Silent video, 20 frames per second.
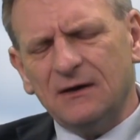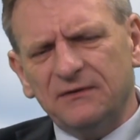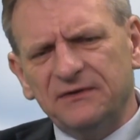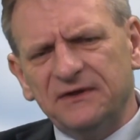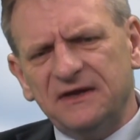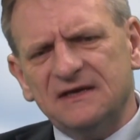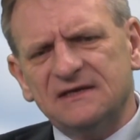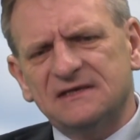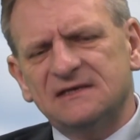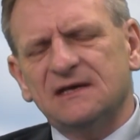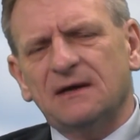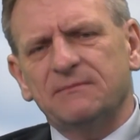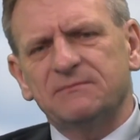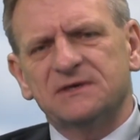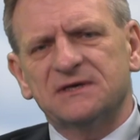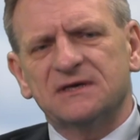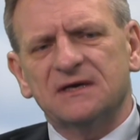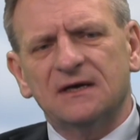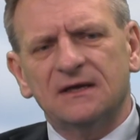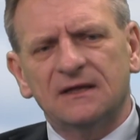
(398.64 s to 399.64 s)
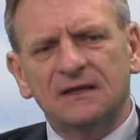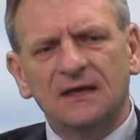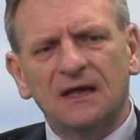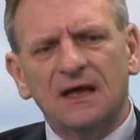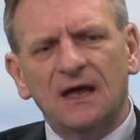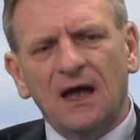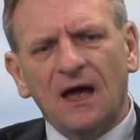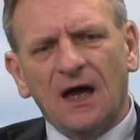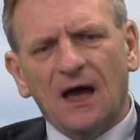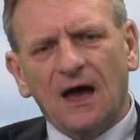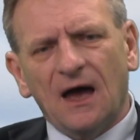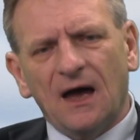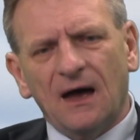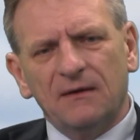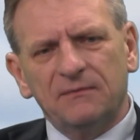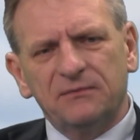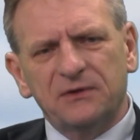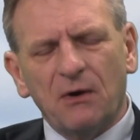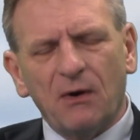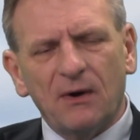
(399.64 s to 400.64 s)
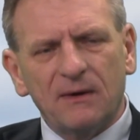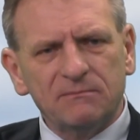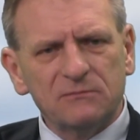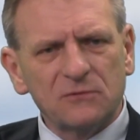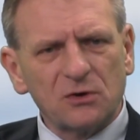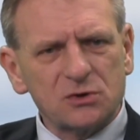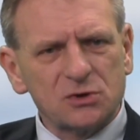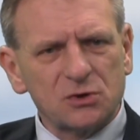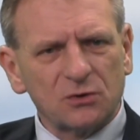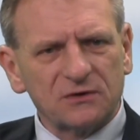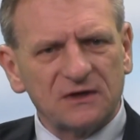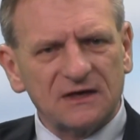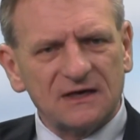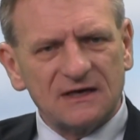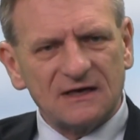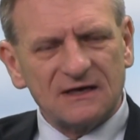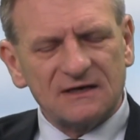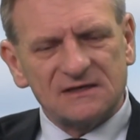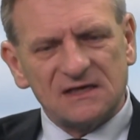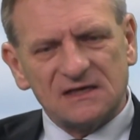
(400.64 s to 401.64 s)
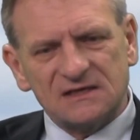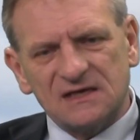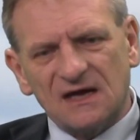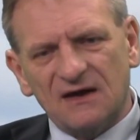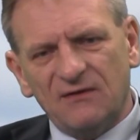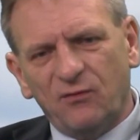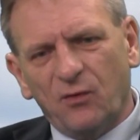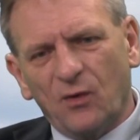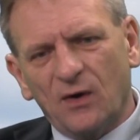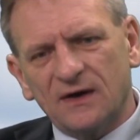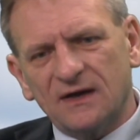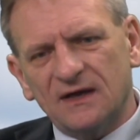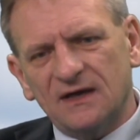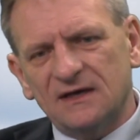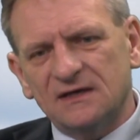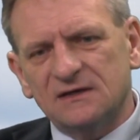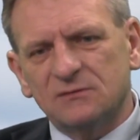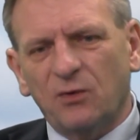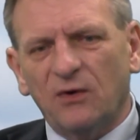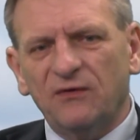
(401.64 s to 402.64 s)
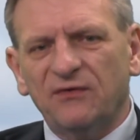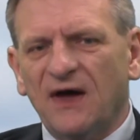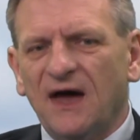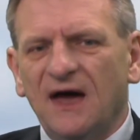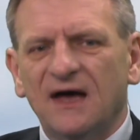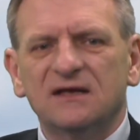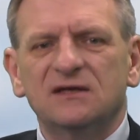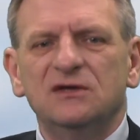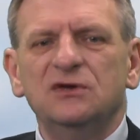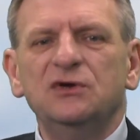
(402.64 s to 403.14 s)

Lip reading: on the assumption, though I'm not sure that it's a safe one, is we've had